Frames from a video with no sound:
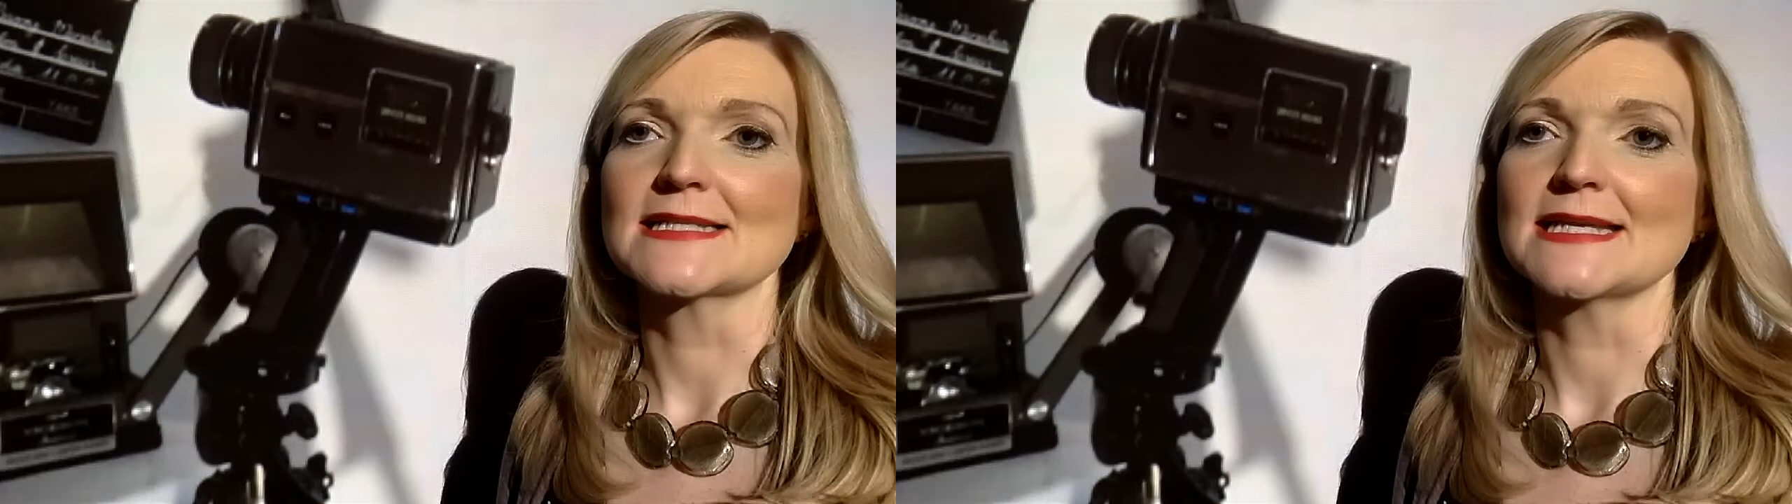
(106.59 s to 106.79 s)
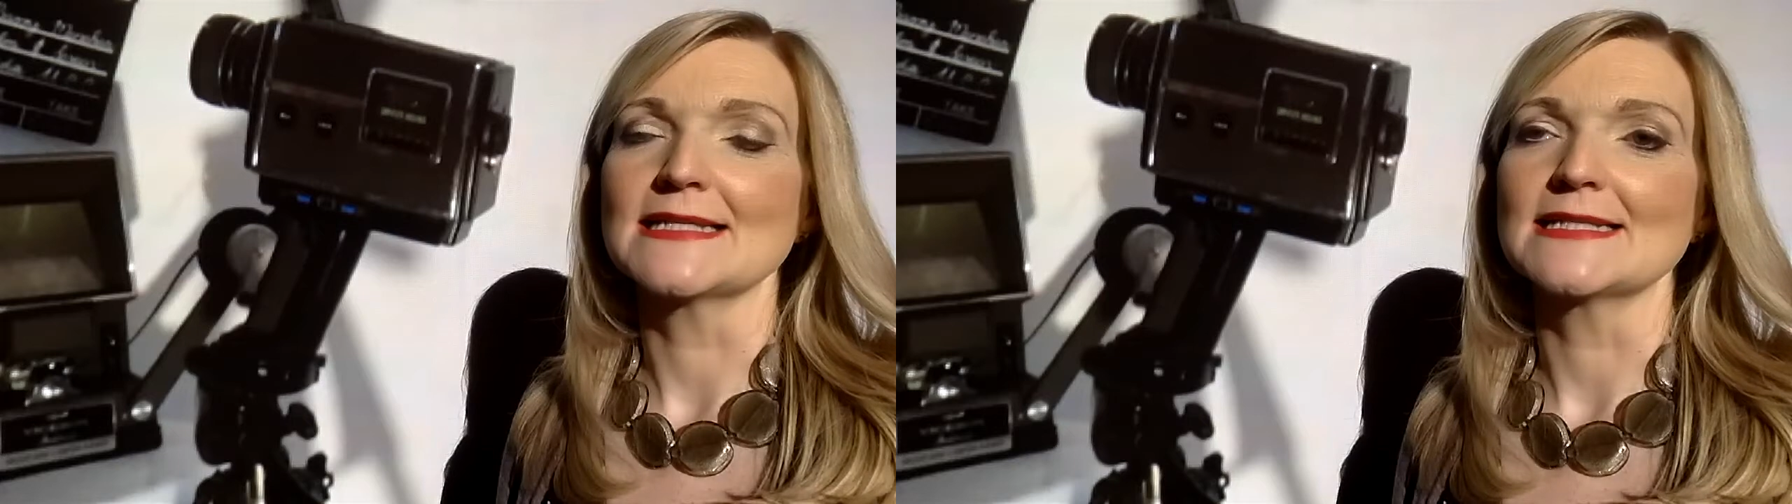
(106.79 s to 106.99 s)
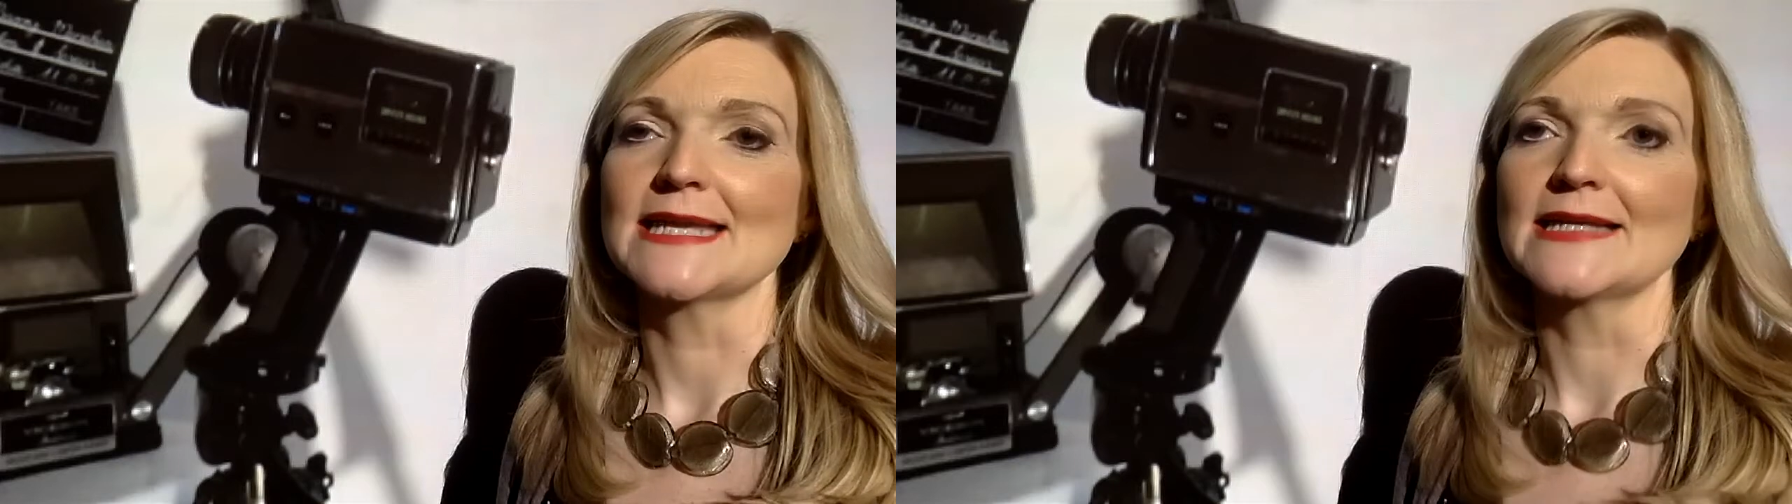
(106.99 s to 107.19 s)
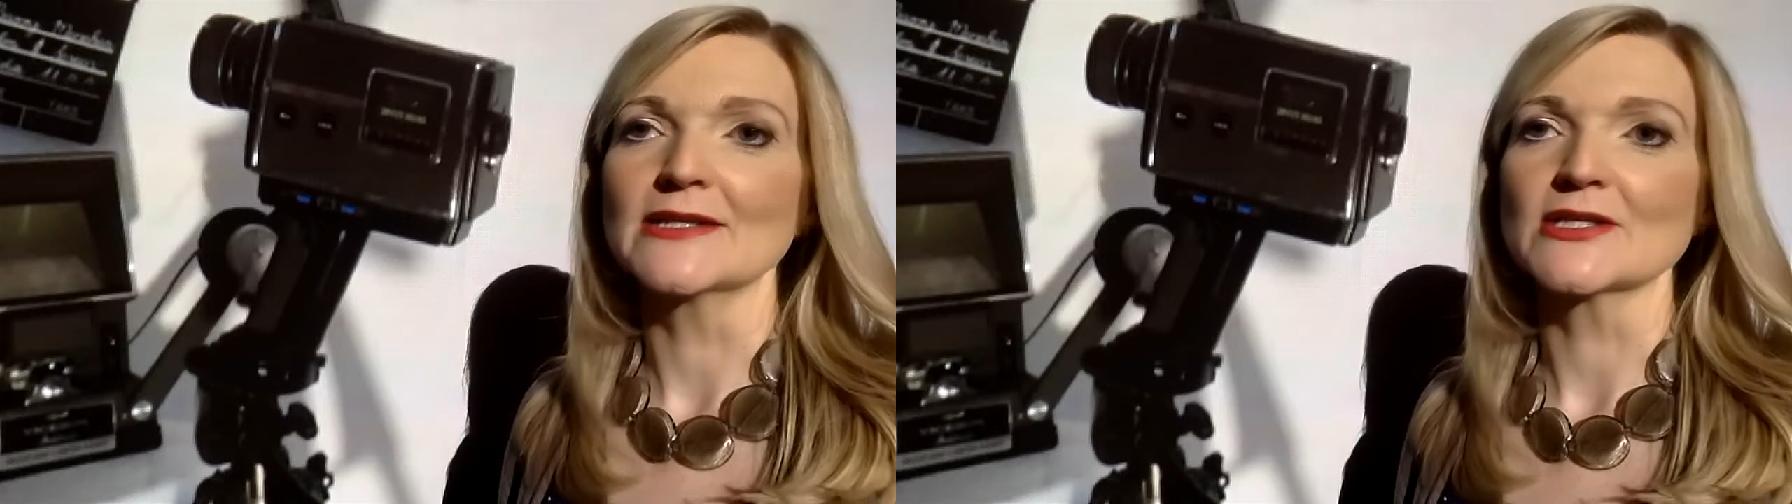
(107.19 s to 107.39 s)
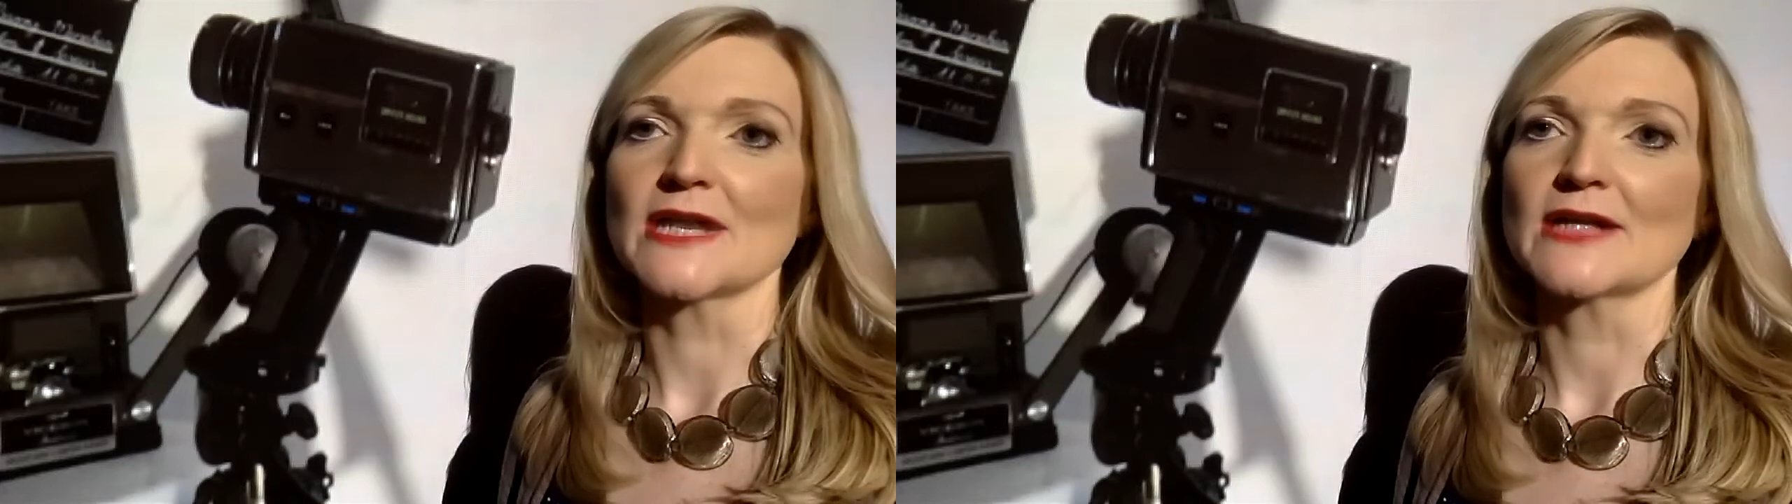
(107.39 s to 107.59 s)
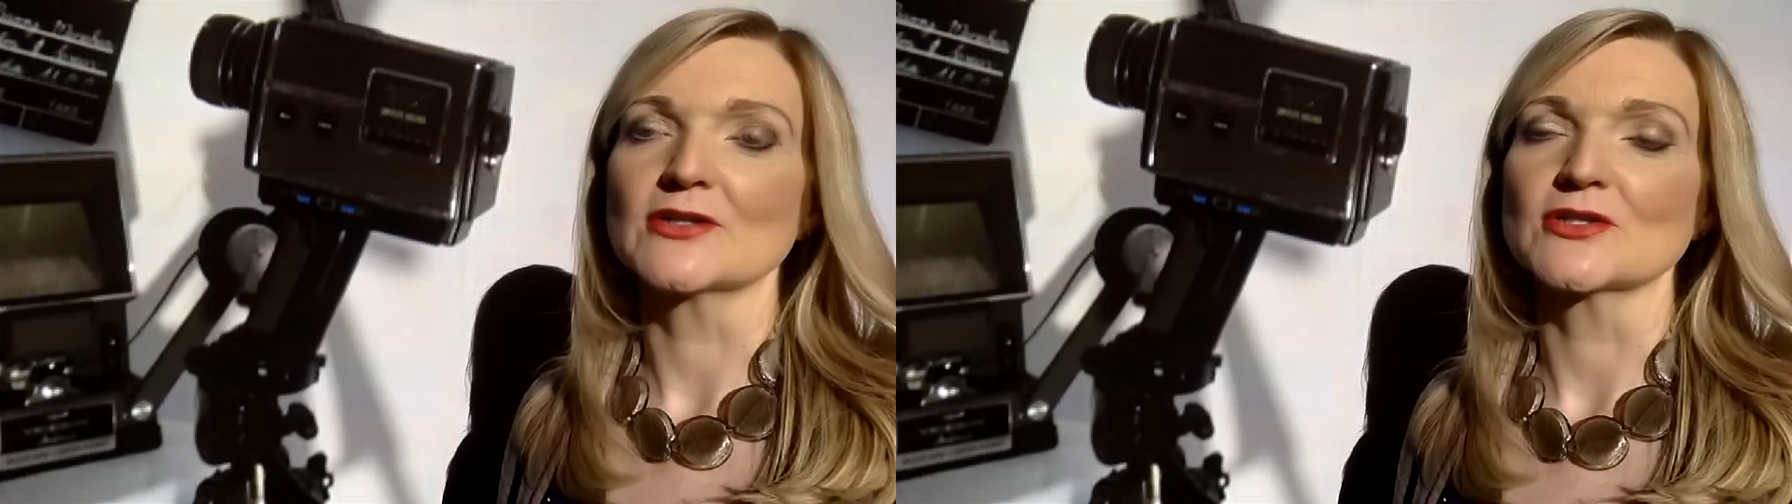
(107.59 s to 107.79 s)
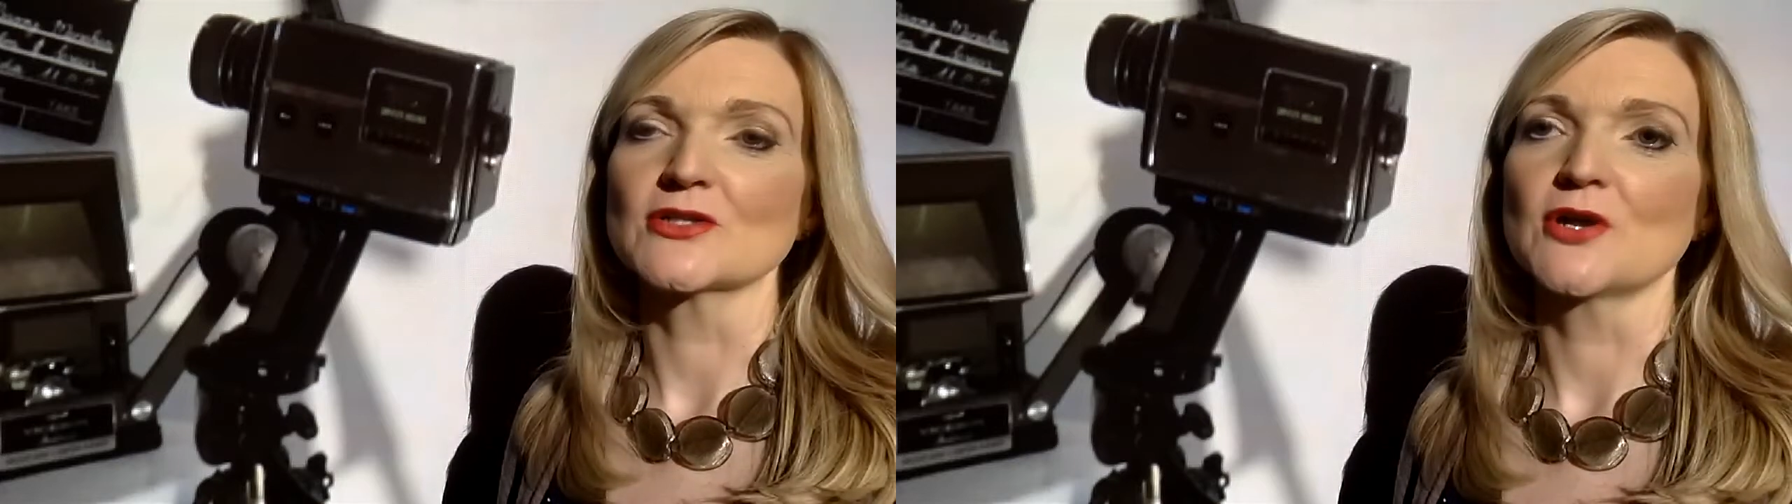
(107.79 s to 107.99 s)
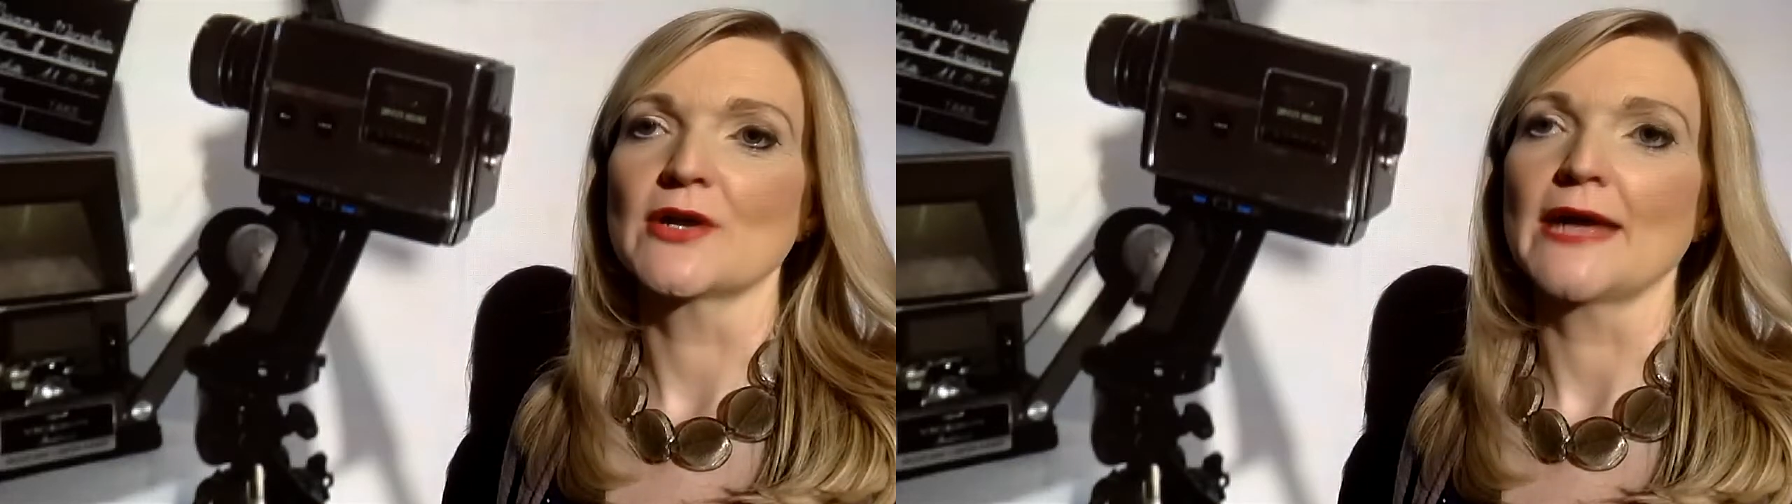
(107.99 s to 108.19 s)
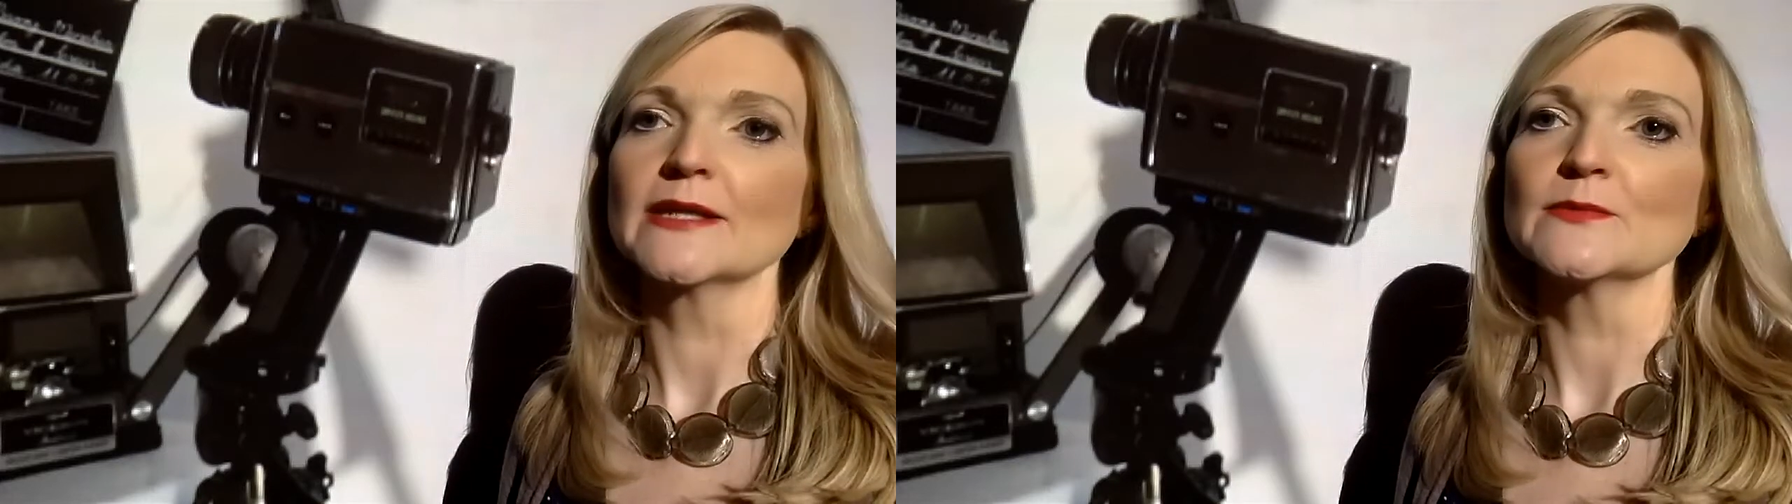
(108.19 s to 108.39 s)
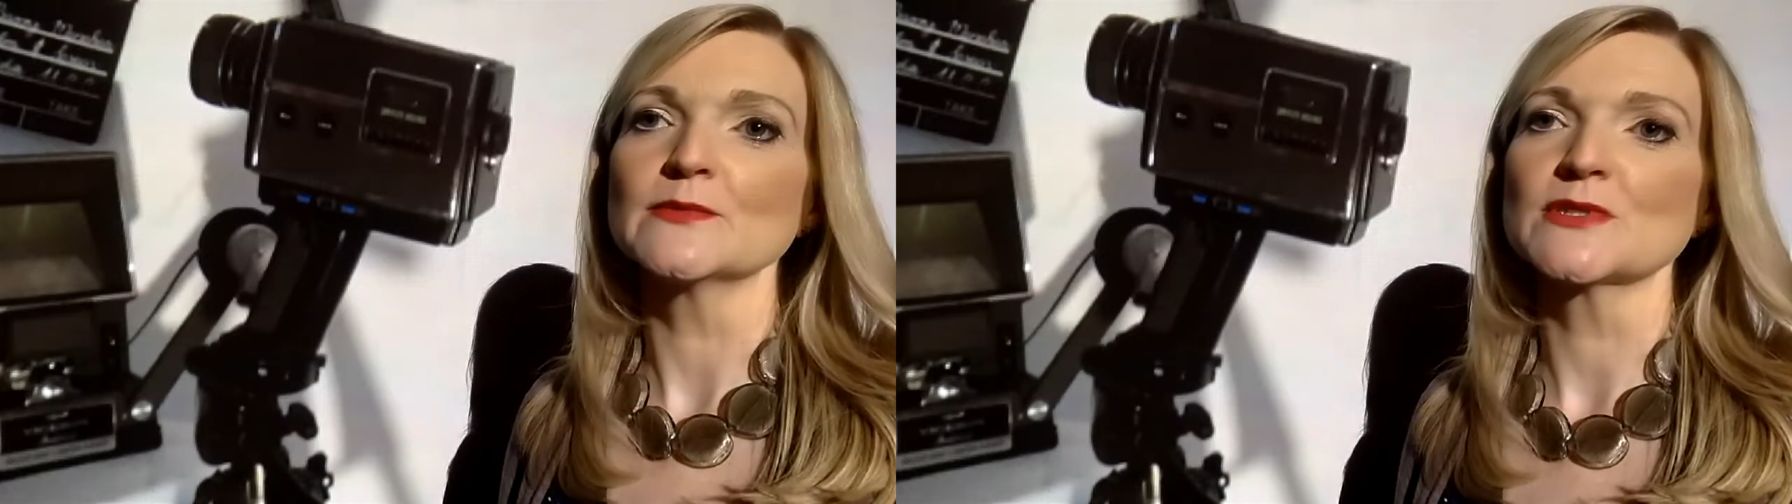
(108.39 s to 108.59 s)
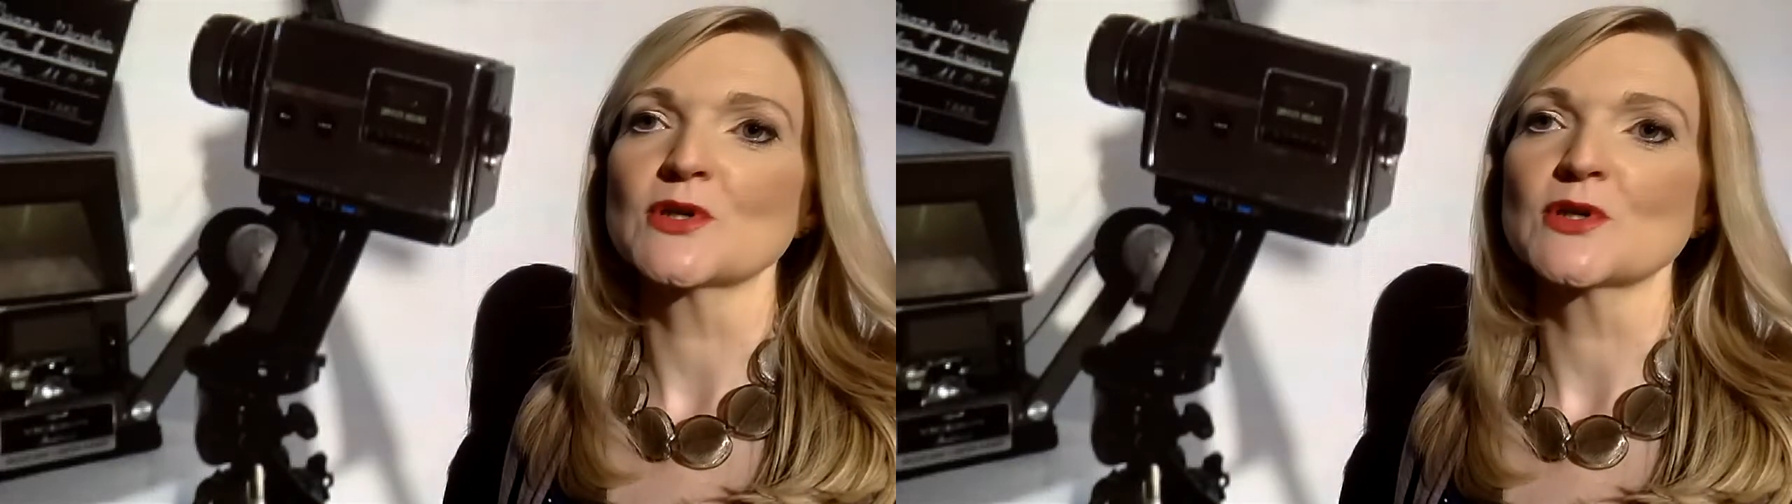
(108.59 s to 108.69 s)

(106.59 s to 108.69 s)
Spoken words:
is the English actor Dawn Adams,